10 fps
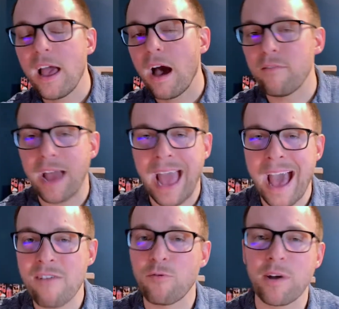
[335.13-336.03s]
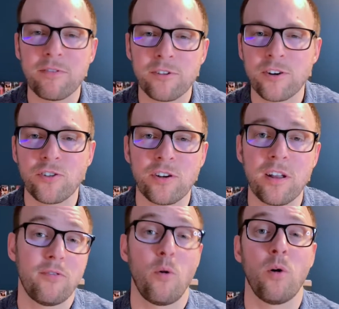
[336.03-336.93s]
of a halfway
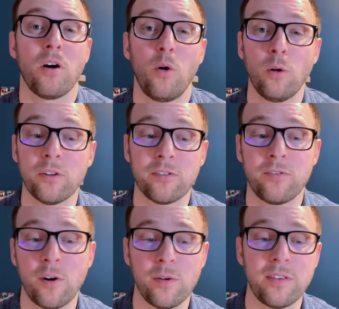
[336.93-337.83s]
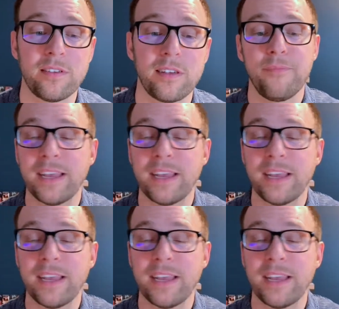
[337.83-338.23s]
version for older phones.